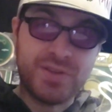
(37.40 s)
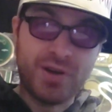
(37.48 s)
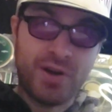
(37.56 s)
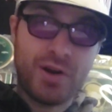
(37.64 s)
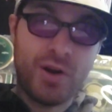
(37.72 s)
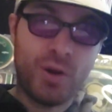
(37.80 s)

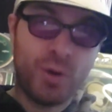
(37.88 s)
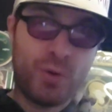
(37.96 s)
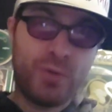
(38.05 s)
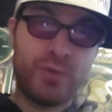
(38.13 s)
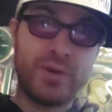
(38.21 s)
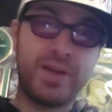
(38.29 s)
start all
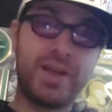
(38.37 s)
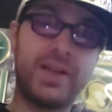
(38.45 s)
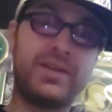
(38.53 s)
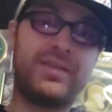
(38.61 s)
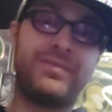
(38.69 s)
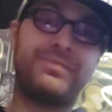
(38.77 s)
over
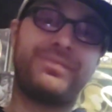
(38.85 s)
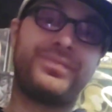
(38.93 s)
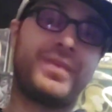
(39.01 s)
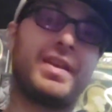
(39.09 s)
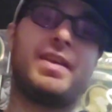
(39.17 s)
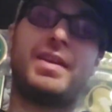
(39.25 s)
again
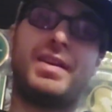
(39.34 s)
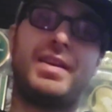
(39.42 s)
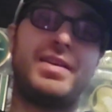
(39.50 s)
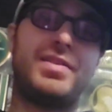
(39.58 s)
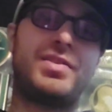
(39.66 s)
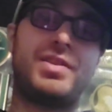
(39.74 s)

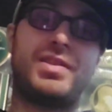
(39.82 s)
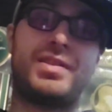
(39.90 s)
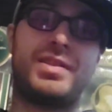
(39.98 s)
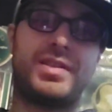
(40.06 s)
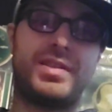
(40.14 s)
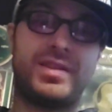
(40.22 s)
is
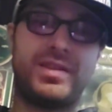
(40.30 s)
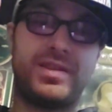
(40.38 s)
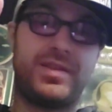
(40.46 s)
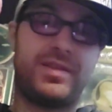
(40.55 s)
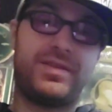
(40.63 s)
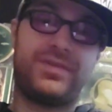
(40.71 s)
just
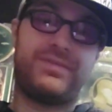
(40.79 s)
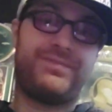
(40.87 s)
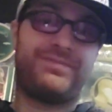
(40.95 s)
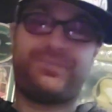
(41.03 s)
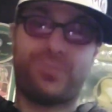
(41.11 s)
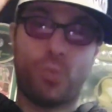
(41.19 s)

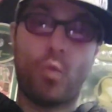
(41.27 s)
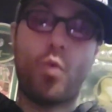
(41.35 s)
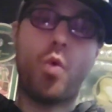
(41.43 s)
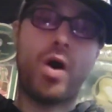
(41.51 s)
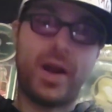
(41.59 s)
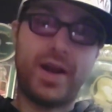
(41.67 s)

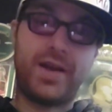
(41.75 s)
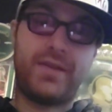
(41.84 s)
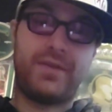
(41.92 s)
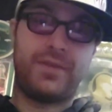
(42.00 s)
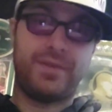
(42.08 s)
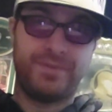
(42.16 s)

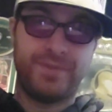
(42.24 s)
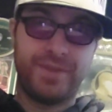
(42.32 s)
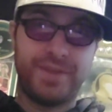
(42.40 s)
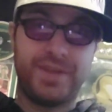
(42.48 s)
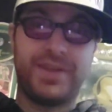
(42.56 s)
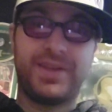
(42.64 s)
whatever.
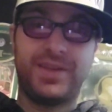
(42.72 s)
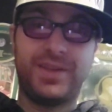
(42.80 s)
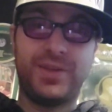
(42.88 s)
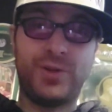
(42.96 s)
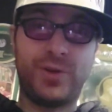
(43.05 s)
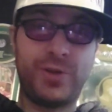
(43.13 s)

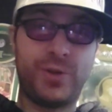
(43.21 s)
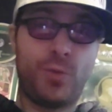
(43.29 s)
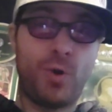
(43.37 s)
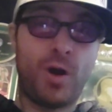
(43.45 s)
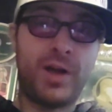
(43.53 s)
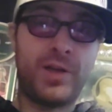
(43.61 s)
You're either
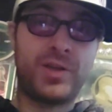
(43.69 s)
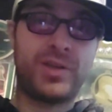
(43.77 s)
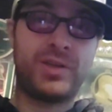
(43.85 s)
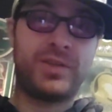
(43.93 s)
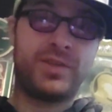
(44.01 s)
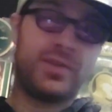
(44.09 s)

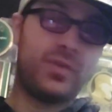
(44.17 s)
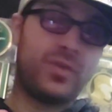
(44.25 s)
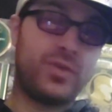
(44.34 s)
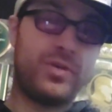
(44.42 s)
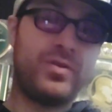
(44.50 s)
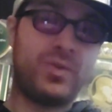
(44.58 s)
watching
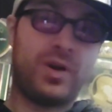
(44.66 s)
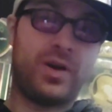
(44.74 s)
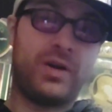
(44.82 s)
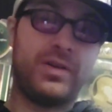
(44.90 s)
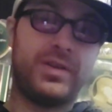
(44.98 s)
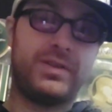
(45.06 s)
or you
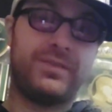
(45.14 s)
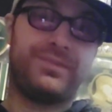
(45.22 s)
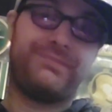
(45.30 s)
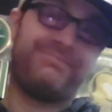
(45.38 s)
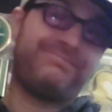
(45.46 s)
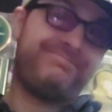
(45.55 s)
aren't.
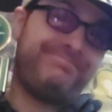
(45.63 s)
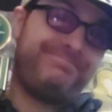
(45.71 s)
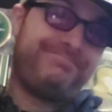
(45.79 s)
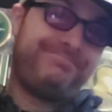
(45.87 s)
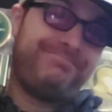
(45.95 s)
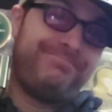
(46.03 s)

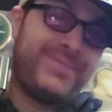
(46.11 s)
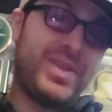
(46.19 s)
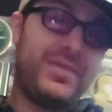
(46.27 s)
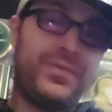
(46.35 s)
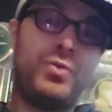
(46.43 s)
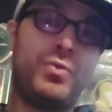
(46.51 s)

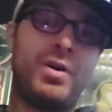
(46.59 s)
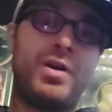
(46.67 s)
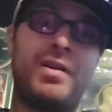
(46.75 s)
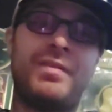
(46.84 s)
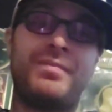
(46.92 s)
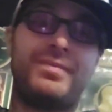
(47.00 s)
If you
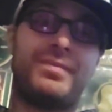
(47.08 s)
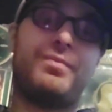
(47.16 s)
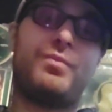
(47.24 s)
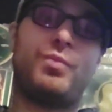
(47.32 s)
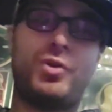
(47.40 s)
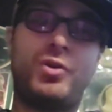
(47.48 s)
are,
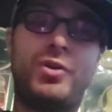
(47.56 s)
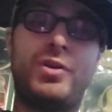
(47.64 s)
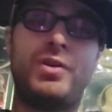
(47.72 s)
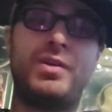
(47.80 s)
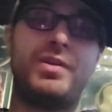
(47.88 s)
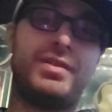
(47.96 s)

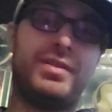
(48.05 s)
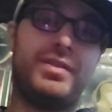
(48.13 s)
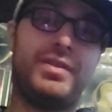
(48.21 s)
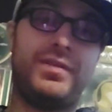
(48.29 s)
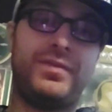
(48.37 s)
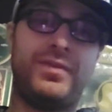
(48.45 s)
good.
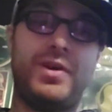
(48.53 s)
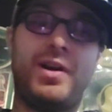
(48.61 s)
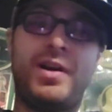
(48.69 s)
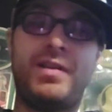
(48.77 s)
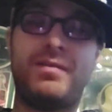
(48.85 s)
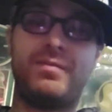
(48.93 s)
If
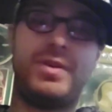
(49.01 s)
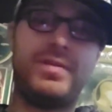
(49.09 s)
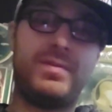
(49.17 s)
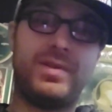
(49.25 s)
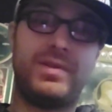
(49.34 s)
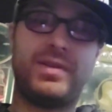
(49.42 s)
not,
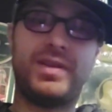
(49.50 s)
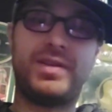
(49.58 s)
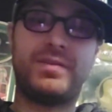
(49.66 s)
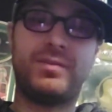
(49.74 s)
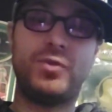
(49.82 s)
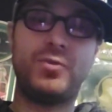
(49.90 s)
maybe I'll get
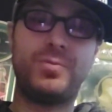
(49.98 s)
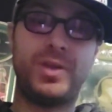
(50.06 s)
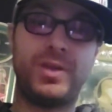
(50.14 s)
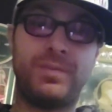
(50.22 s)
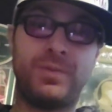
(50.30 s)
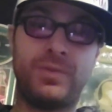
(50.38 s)
some new
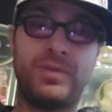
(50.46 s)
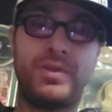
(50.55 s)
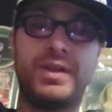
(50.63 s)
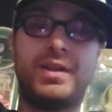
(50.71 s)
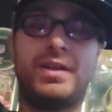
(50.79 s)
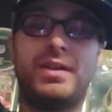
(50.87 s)
people.